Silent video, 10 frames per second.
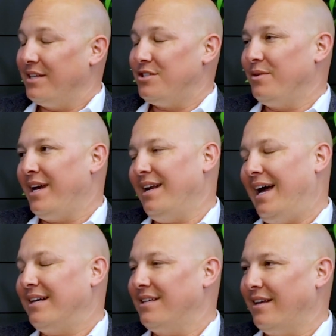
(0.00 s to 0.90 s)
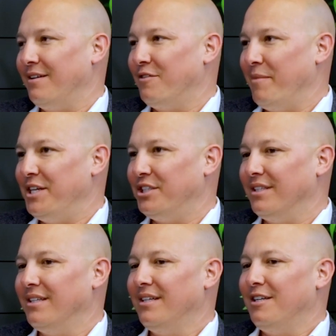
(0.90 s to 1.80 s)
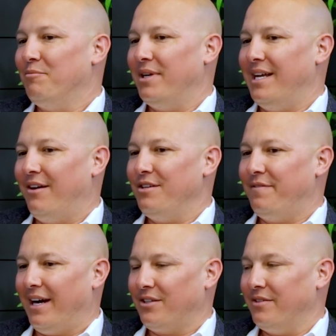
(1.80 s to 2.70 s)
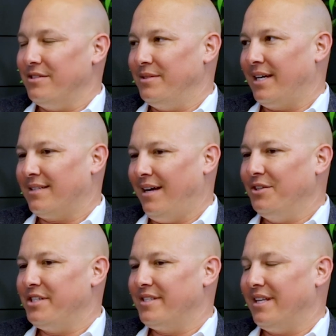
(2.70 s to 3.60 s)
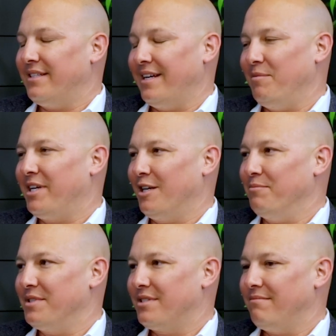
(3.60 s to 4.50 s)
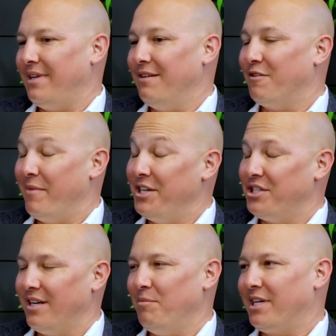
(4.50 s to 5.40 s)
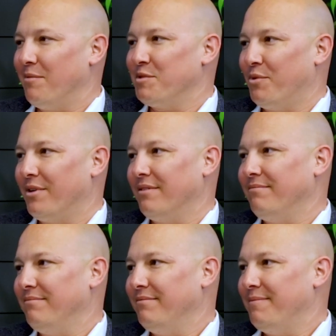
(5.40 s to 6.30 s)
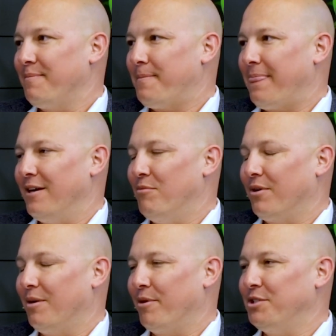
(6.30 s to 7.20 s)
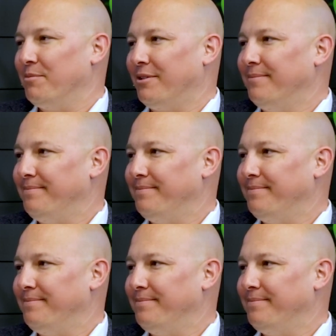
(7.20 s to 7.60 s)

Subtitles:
Right? So you can't act on that information. But now you factor in these new technologies, and that data becomes information, and it becomes more, more approachable.